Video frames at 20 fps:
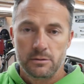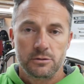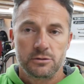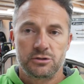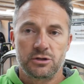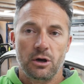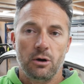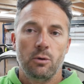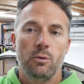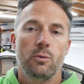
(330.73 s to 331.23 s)

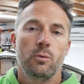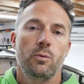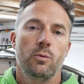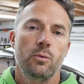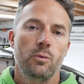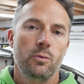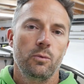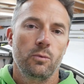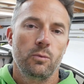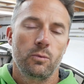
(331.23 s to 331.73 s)
So
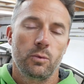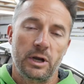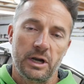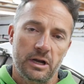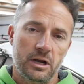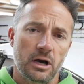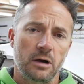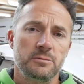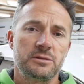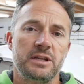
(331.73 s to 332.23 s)
when it
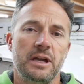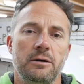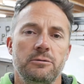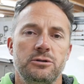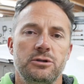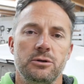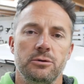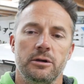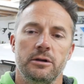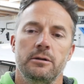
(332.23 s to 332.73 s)
comes down
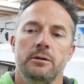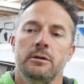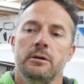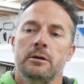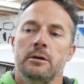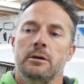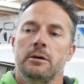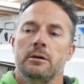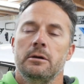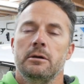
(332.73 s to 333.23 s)
to it,
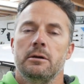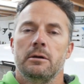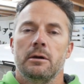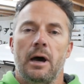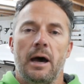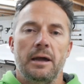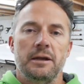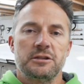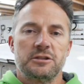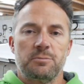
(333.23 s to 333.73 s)

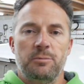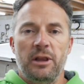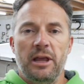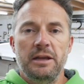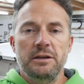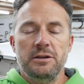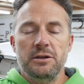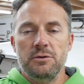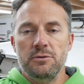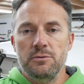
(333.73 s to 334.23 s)
I
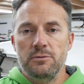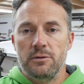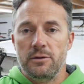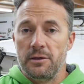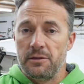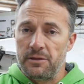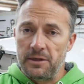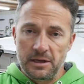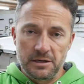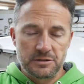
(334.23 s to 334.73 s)
explained to you
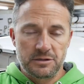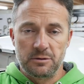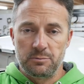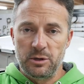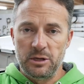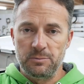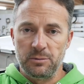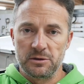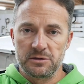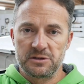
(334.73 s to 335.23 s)
the things that
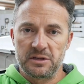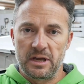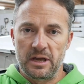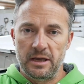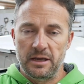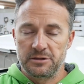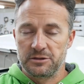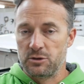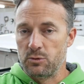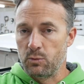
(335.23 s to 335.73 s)
people
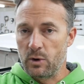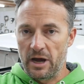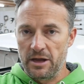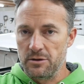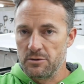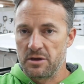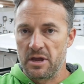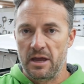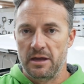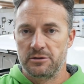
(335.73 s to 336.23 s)
say as to why
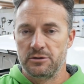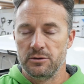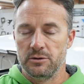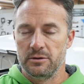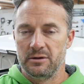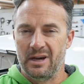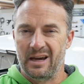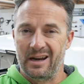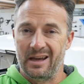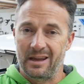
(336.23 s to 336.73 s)
you can't do
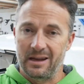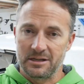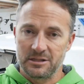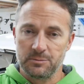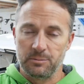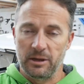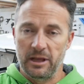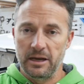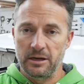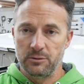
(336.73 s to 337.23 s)
it, and I
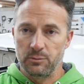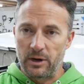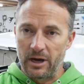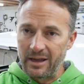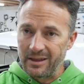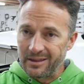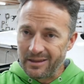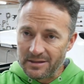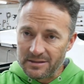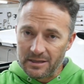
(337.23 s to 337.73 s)
explained why,
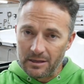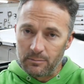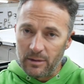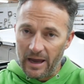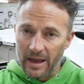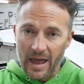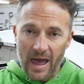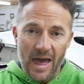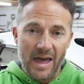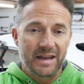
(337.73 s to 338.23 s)
at least in
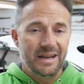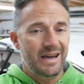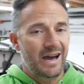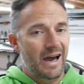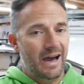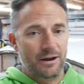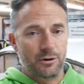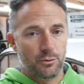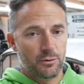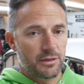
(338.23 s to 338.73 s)
my head,
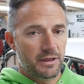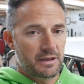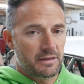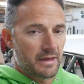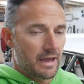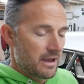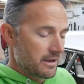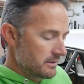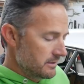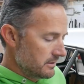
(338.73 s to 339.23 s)
I don't think
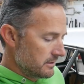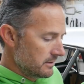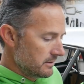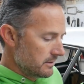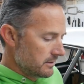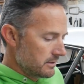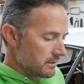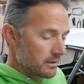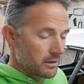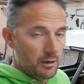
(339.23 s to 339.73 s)
that
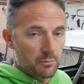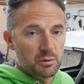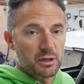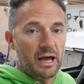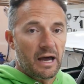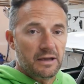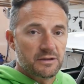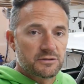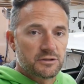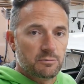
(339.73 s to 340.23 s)

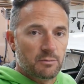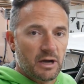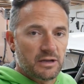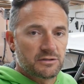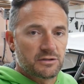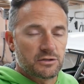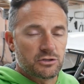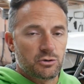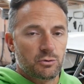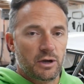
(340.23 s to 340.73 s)
applies to my
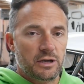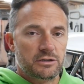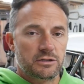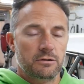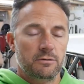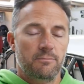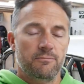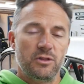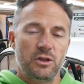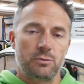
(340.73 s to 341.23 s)

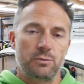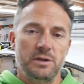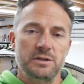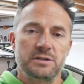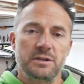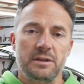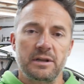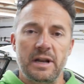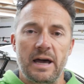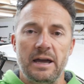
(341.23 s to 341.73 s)
situation. The
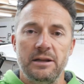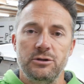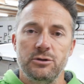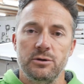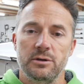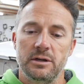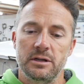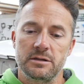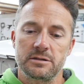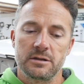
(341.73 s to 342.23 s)
reason that I
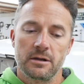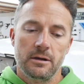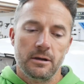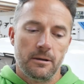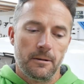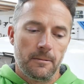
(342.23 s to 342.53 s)
do it is